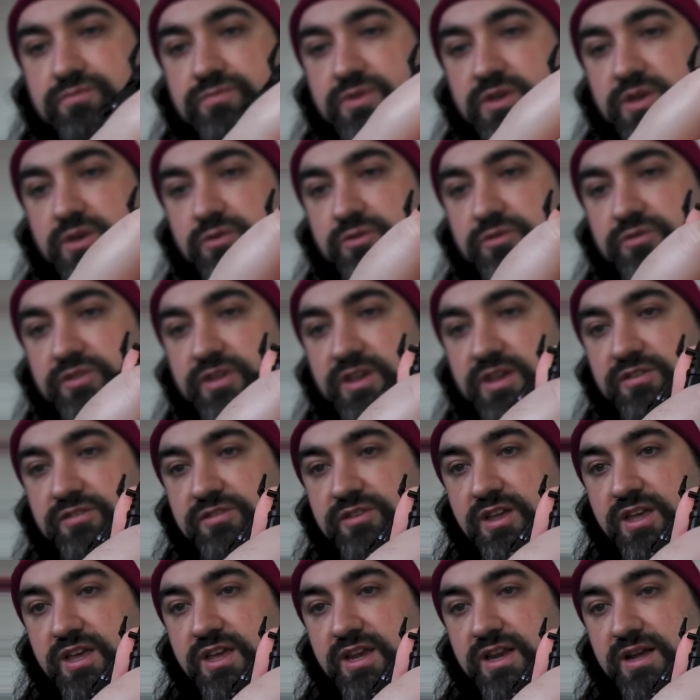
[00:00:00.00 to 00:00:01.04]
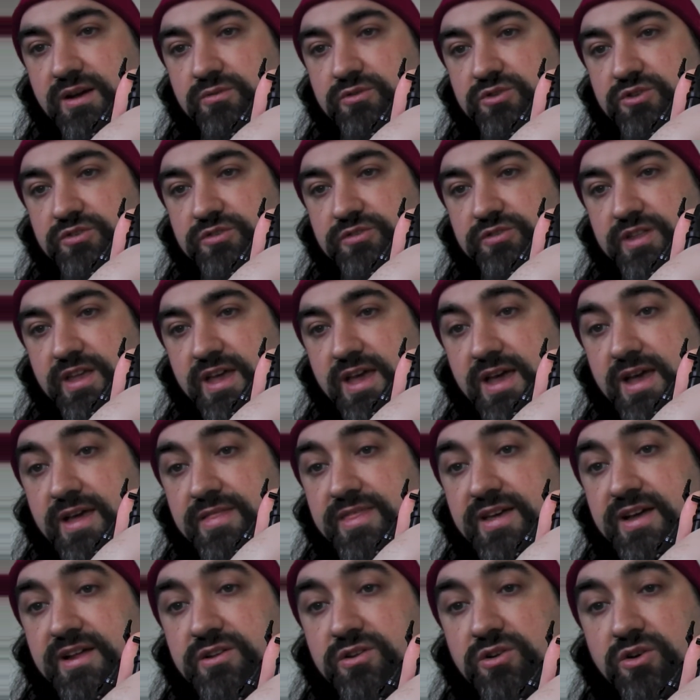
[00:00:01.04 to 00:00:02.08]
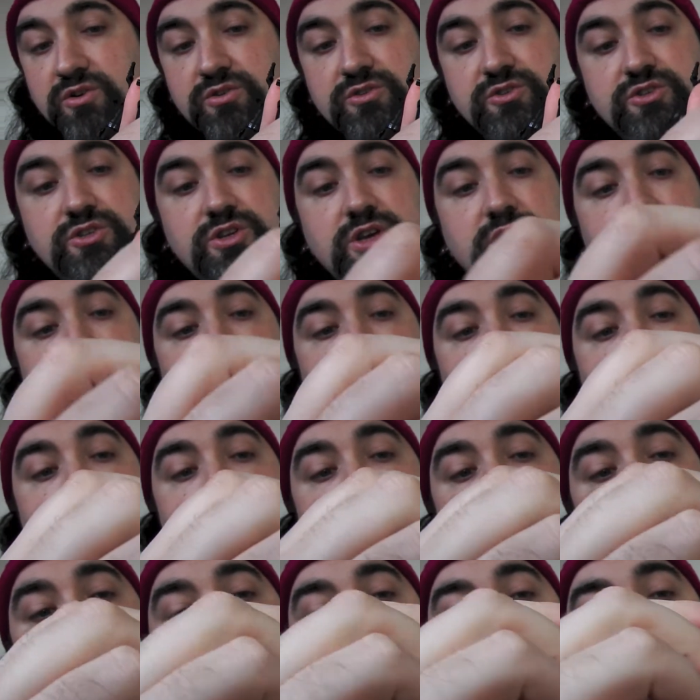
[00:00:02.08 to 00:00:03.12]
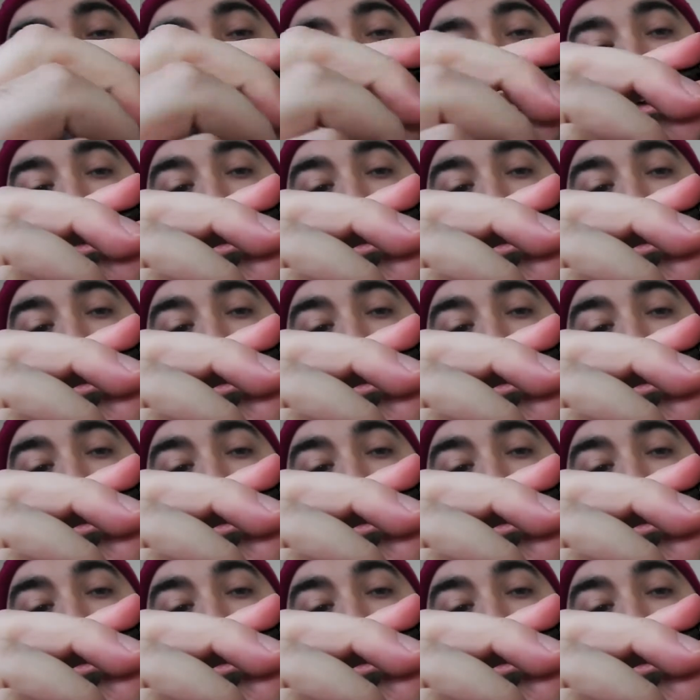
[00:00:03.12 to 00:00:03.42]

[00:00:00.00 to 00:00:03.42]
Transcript: that you'll see sticking out just there, and that notch goes into